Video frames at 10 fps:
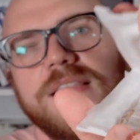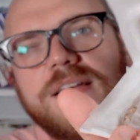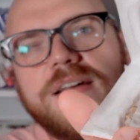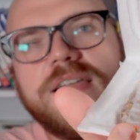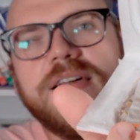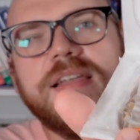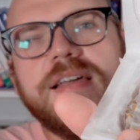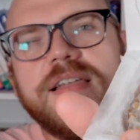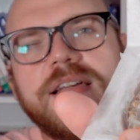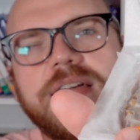
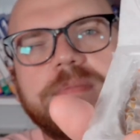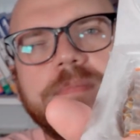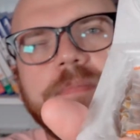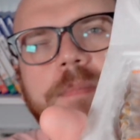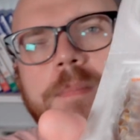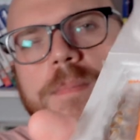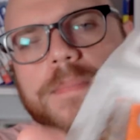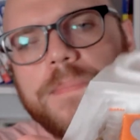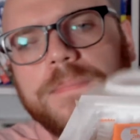Ta-da-da-dum.